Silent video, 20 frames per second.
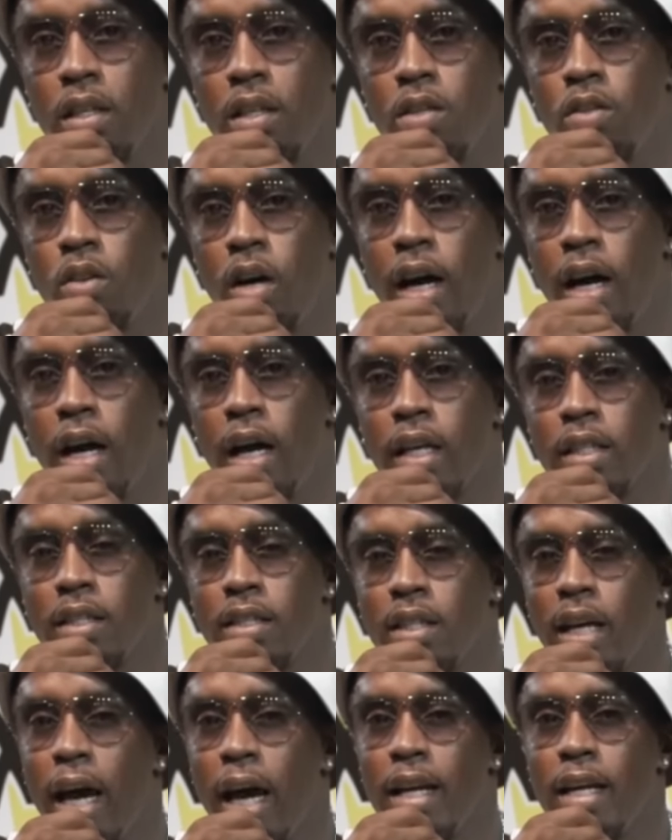you know, I, I
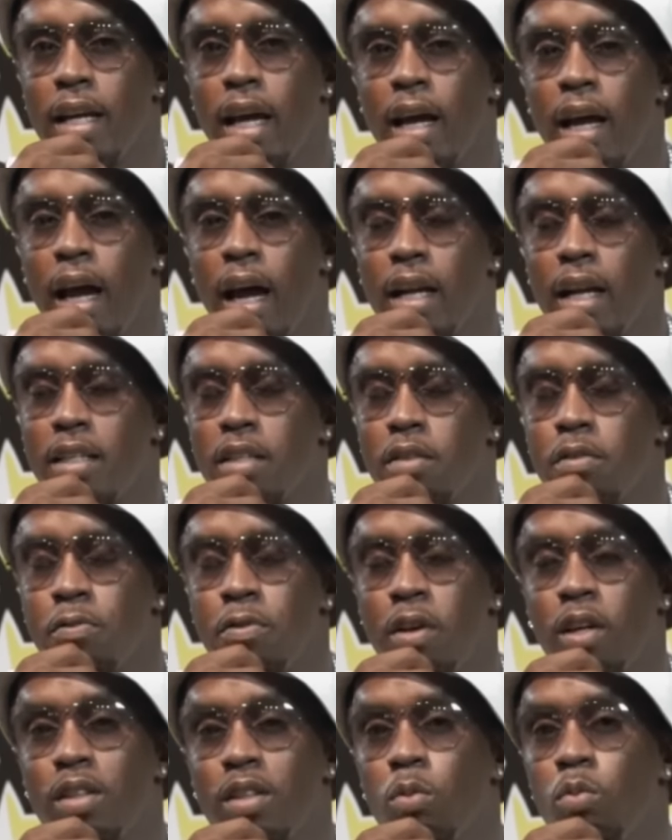decided I, I, just
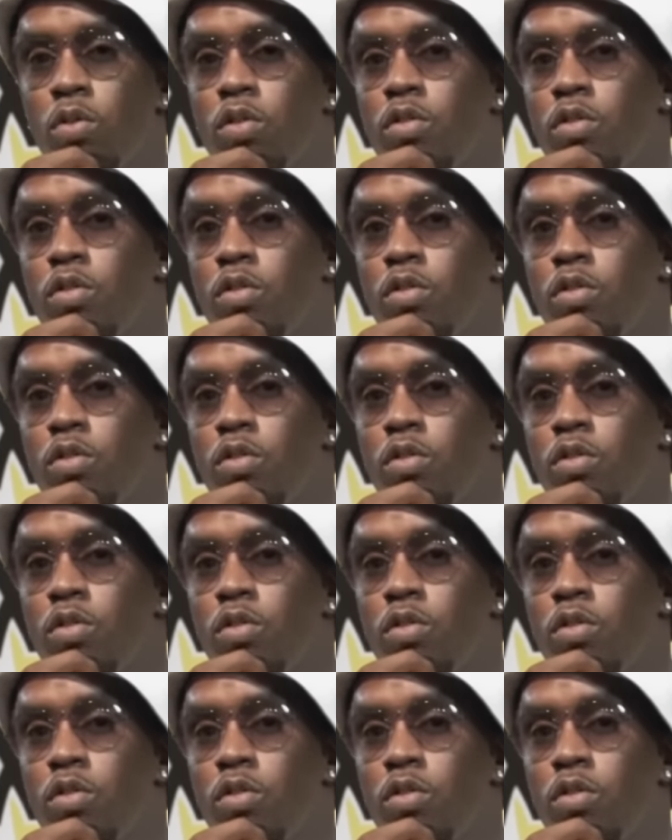felt it